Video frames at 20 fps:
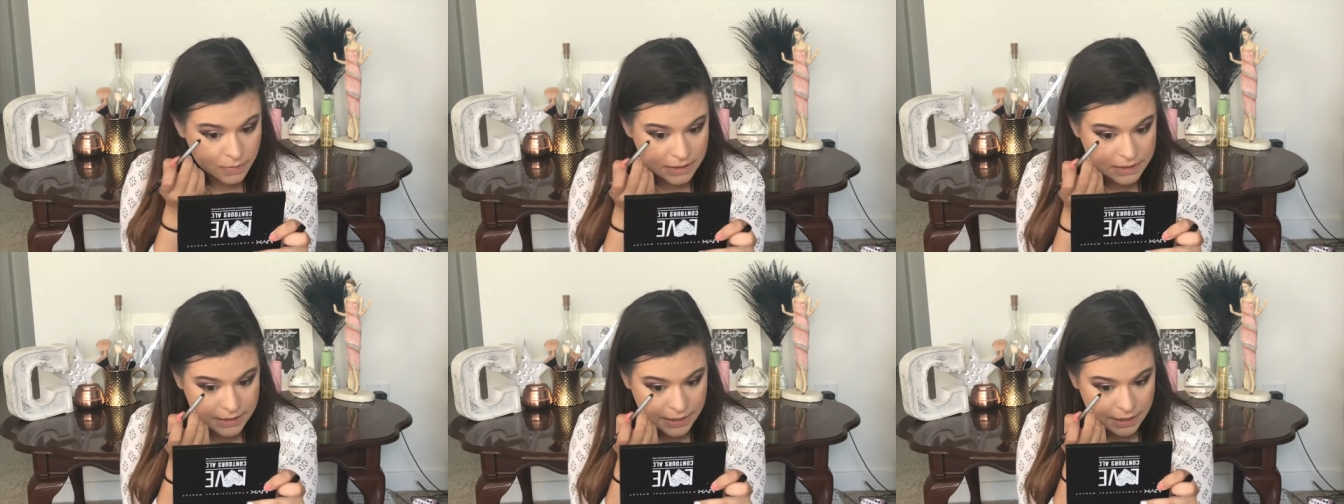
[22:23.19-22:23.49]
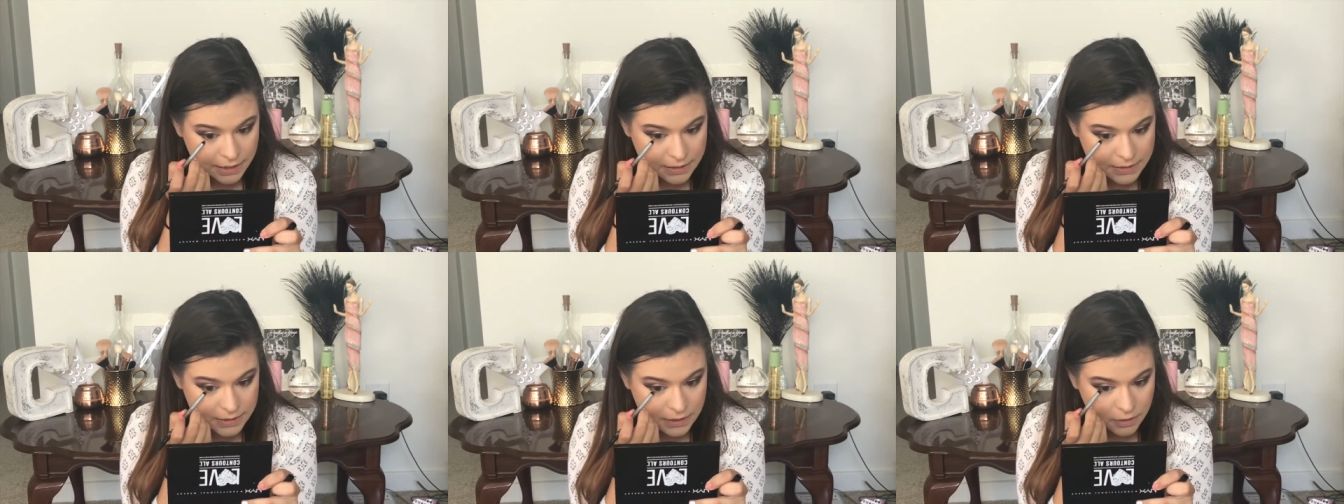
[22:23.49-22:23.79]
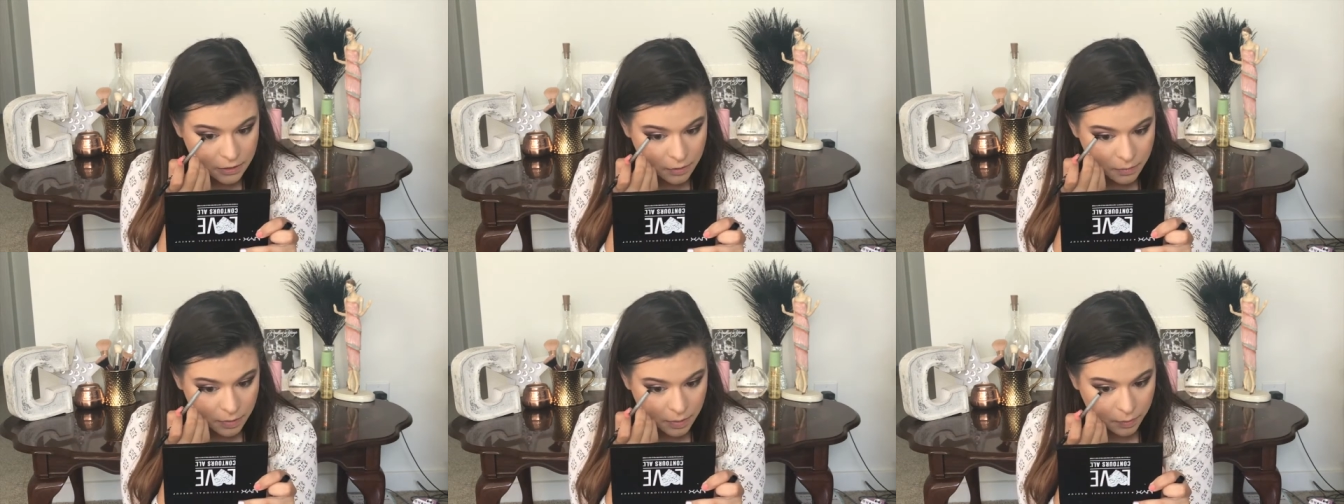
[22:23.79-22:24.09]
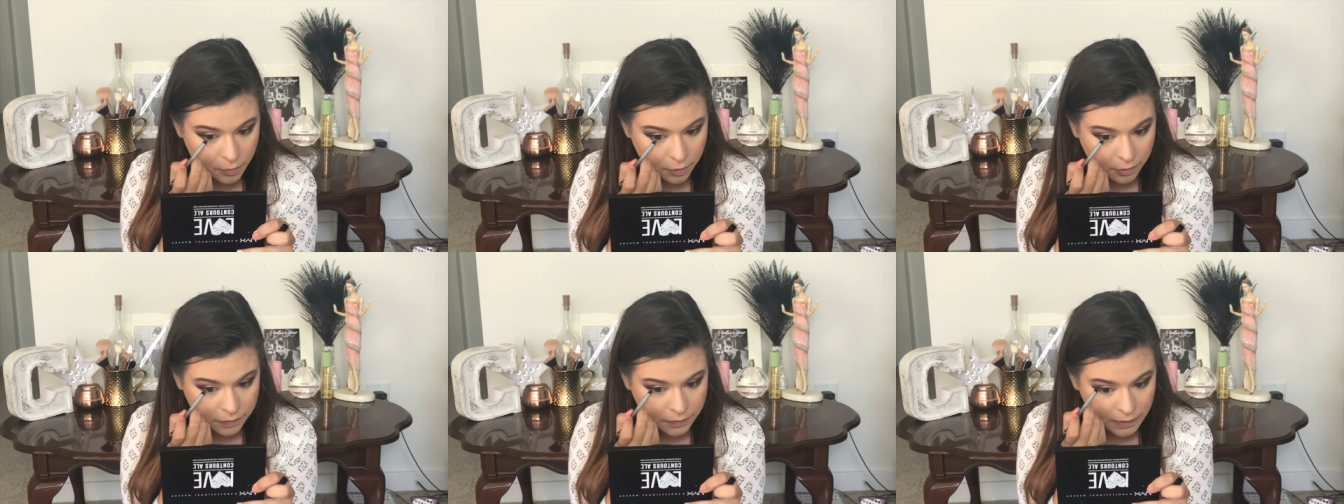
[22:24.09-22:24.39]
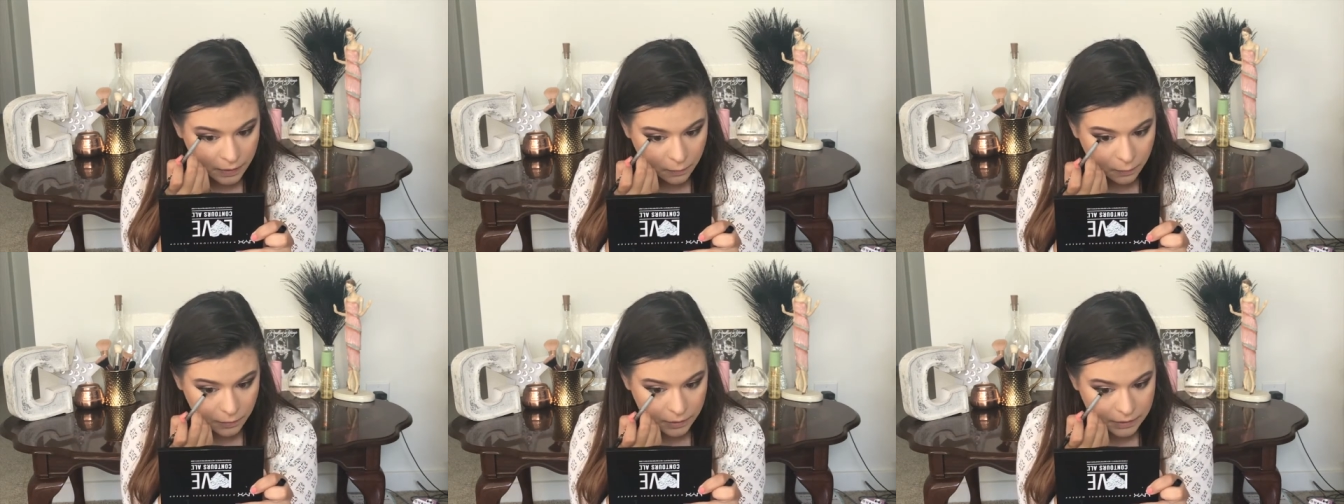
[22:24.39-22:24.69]
my skin is a little bit more on
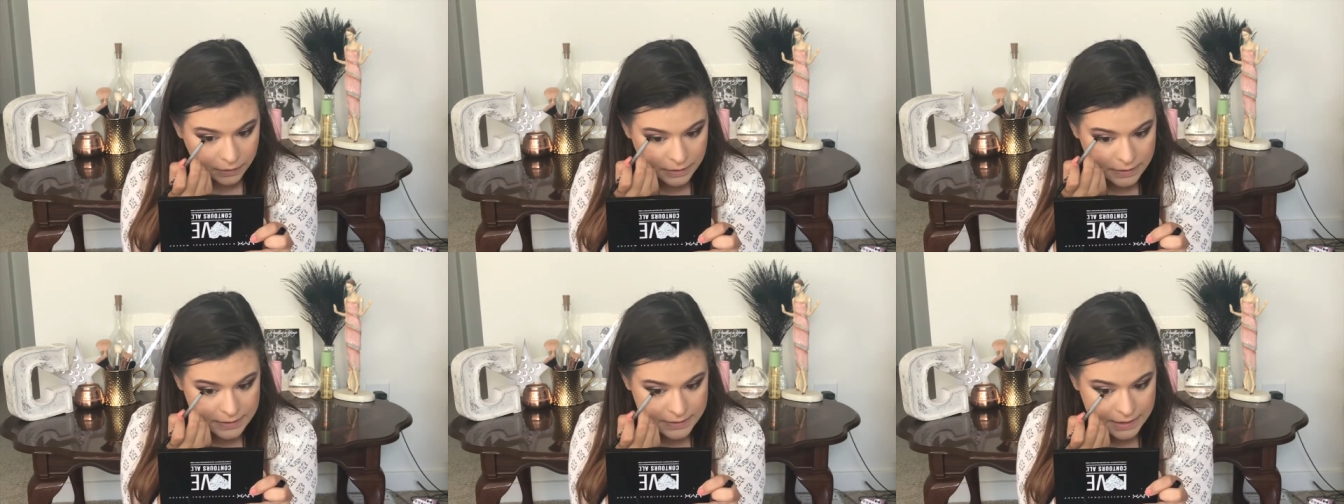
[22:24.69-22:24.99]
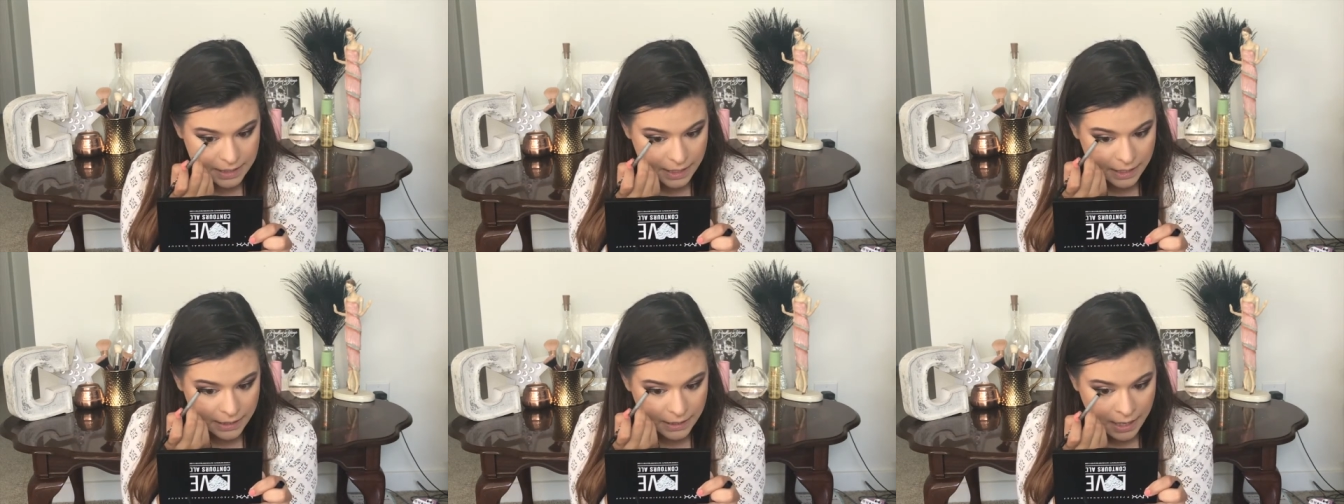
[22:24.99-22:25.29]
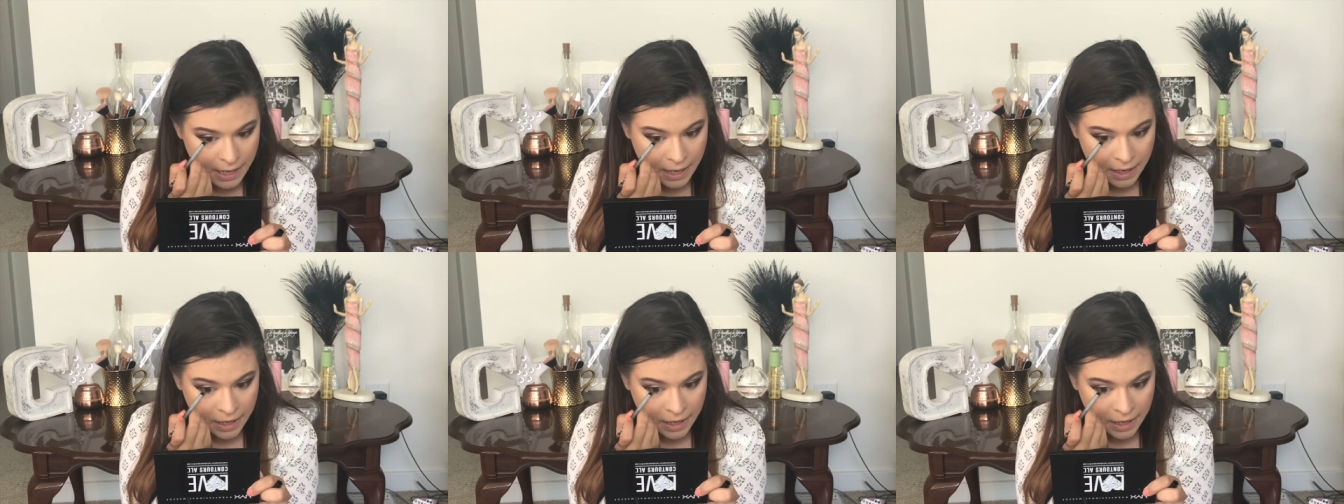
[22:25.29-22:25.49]
the oily side.